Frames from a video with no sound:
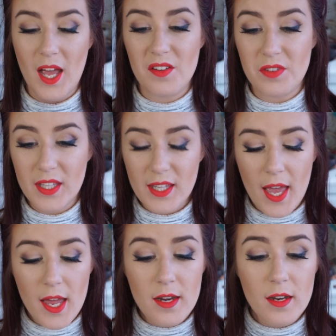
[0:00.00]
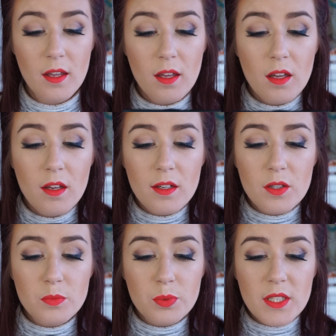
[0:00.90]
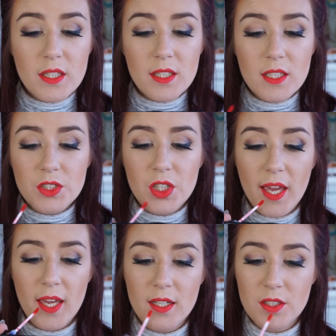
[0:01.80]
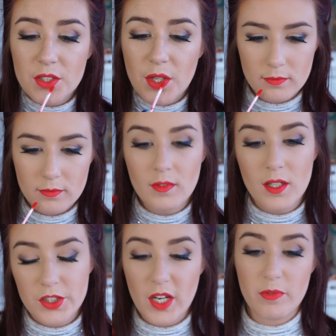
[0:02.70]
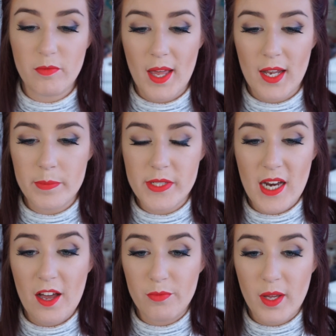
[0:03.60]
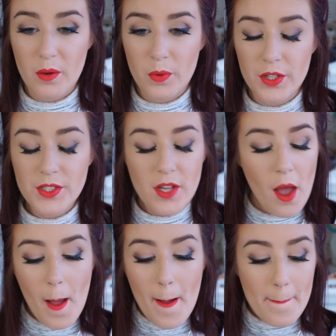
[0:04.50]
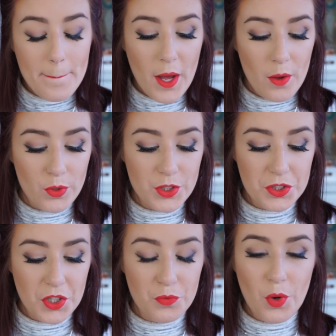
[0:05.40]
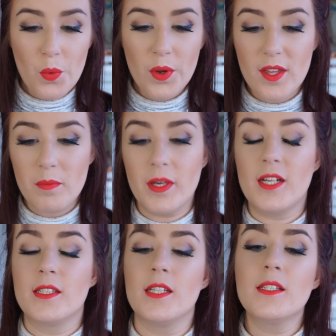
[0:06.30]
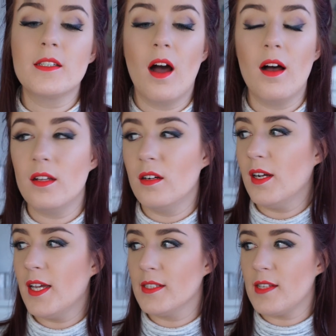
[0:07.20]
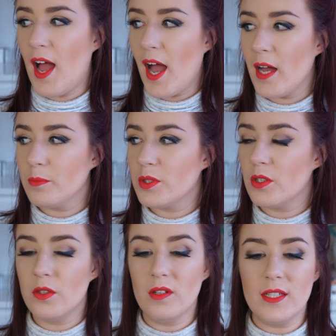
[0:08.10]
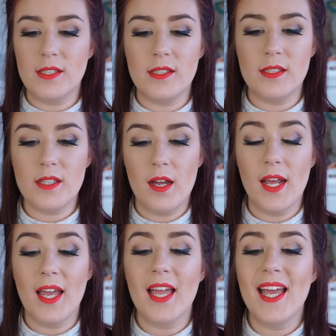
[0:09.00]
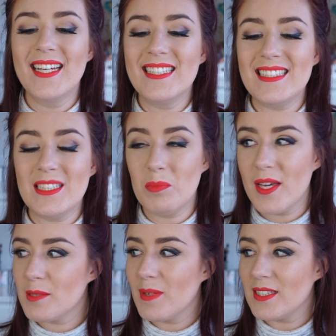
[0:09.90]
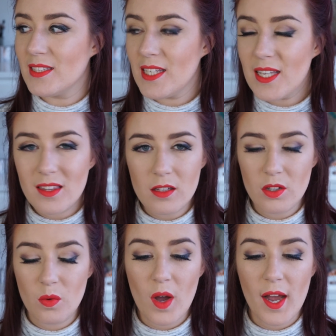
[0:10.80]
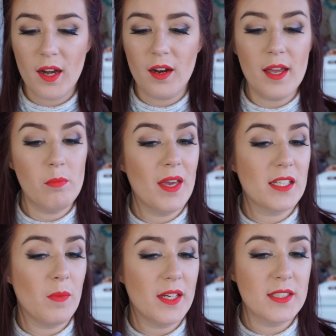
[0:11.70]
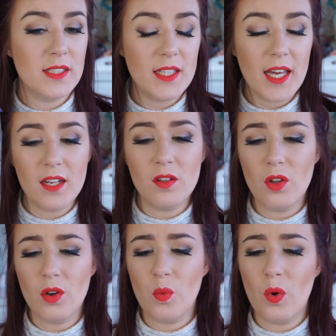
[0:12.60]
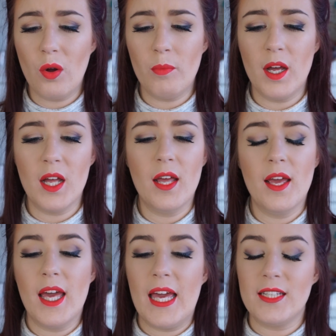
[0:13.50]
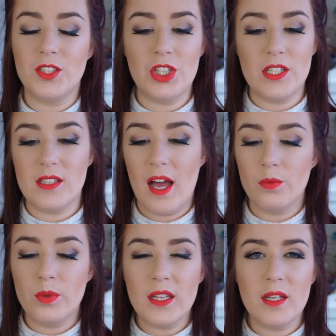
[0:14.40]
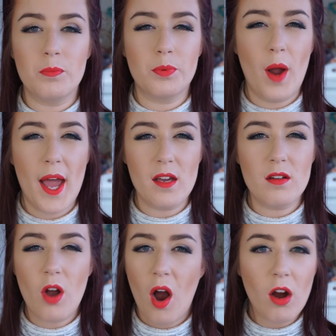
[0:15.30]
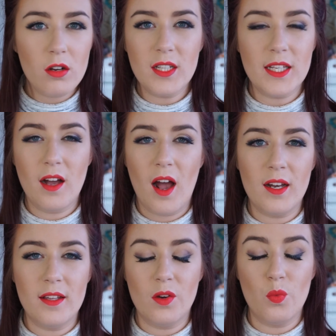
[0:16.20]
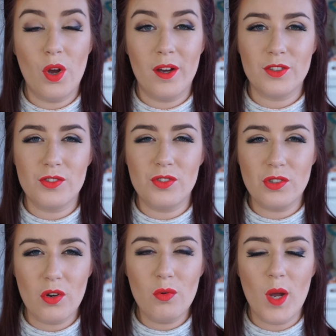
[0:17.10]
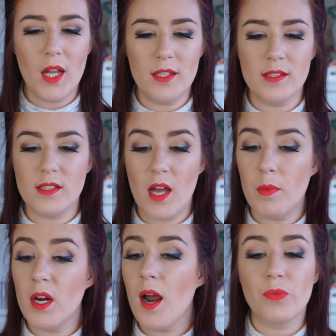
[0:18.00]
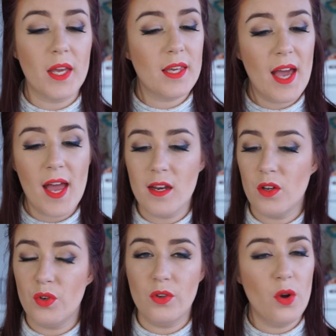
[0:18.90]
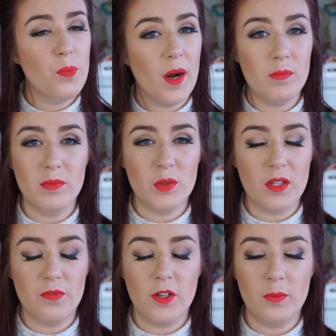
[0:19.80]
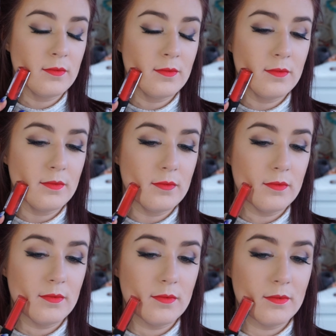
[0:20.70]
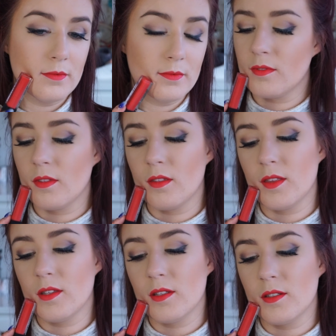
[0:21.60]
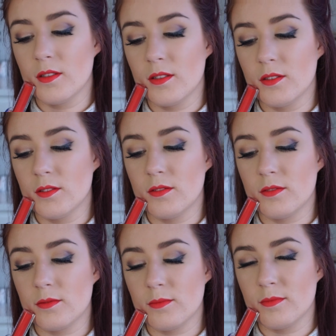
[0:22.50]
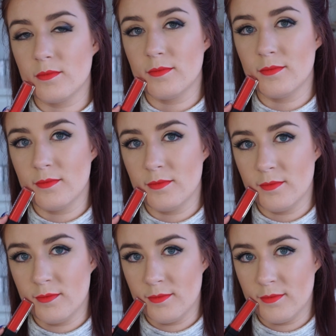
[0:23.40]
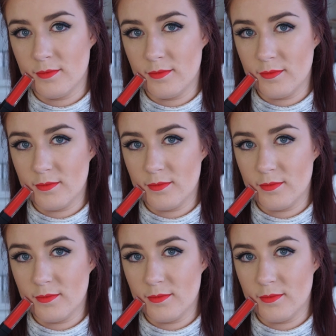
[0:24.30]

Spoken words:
I have again completely changed the shape of my lips and now I've made it worse. But we're just going to roll with it because this color is absolutely stunning. It makes my teeth look whiter. It makes my skin look warmer. It's just that really bright corally color that works so well in summer. Again, no problems with the formula. No problems with any streakiness or pigmentation loss.